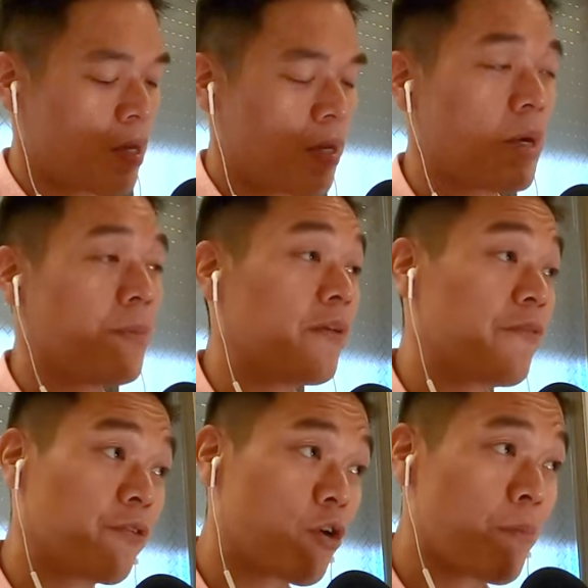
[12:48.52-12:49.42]
I mean, if you
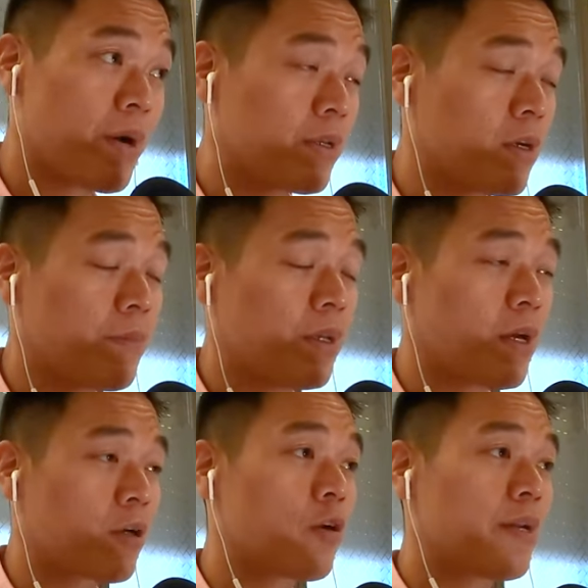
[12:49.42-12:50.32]
combine, okay. I mean, like
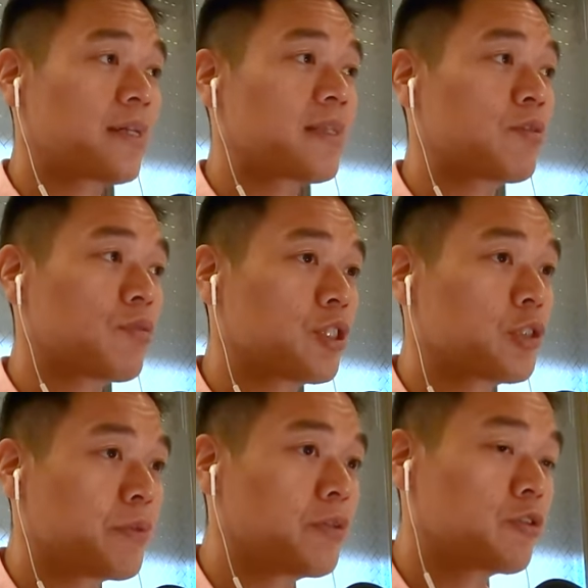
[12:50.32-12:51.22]
connect that to the
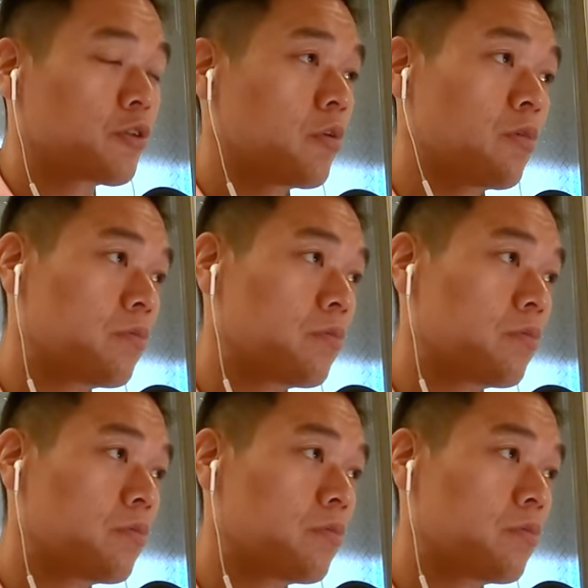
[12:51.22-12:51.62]
spiritual